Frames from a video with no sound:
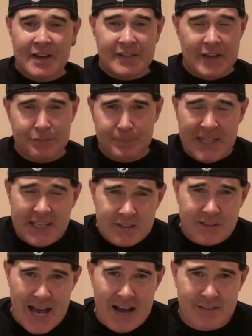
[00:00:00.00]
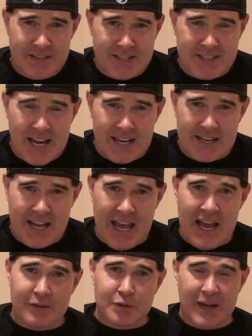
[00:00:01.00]
They've petered out in the second
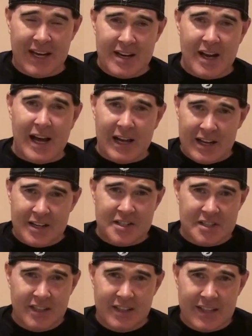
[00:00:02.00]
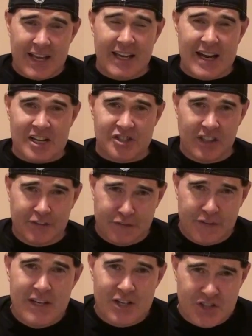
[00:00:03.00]
half, so I gotta I gotta see that they can actually
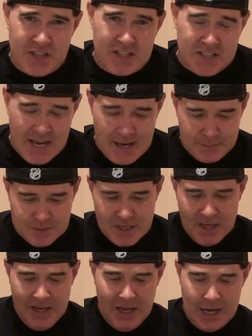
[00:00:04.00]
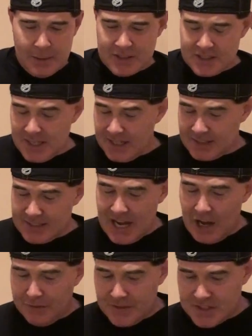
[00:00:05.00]
finish these games. I'm gonna take the
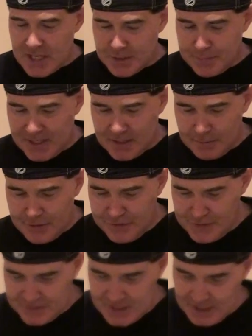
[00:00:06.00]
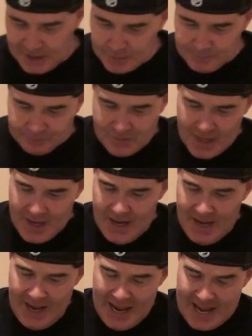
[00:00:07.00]
Dolphins. That's pick number 15,
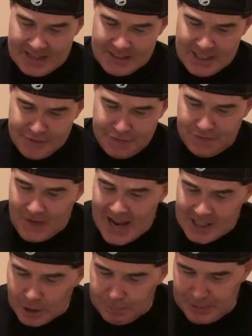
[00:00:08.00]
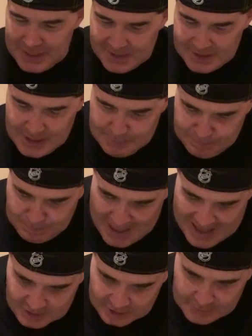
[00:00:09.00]
and the final pick, the
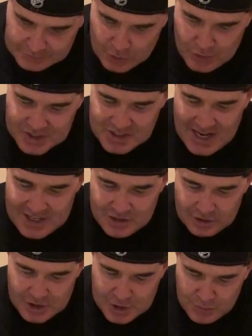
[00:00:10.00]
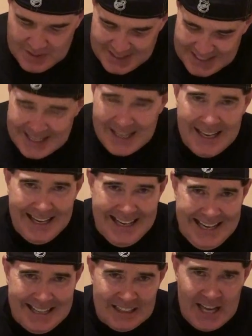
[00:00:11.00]
Battle of Los Angeles, with the
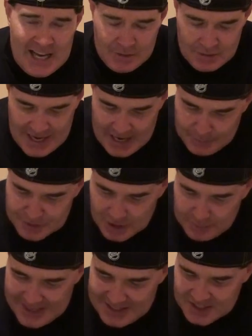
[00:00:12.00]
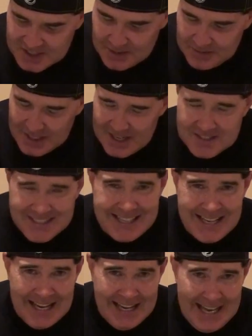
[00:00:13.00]
L.A. Rams on minus seven against
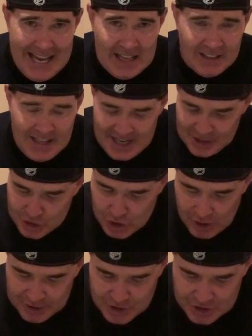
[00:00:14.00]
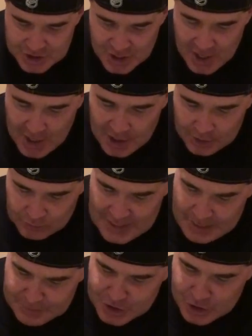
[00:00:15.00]
the L.A. Chargers.
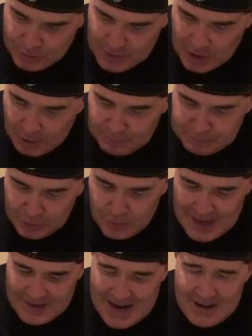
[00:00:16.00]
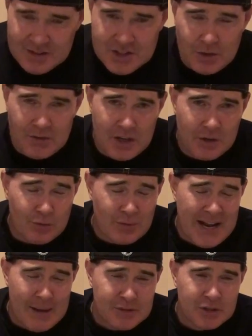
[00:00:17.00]
Rams 2 0, blew out Arizona.
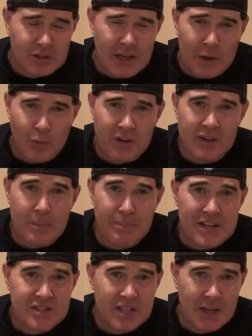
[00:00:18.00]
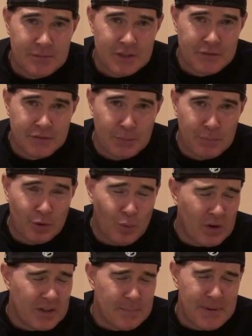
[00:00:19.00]
Rams look like one of the best teams in football,
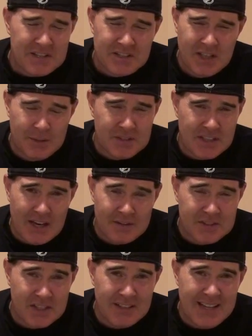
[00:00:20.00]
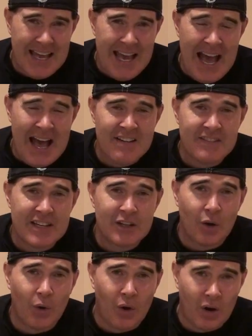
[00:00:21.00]
one of the best teams in the NFC. They have it
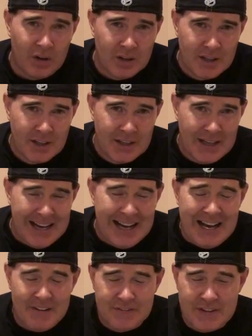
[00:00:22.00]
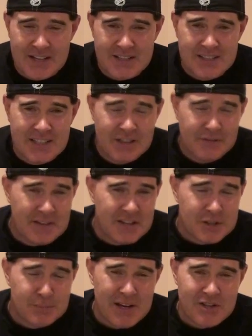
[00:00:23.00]
all offense,
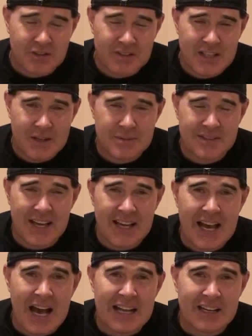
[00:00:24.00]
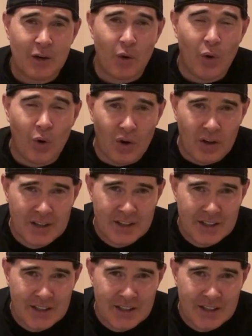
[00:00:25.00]
defense, special teams, they got it all.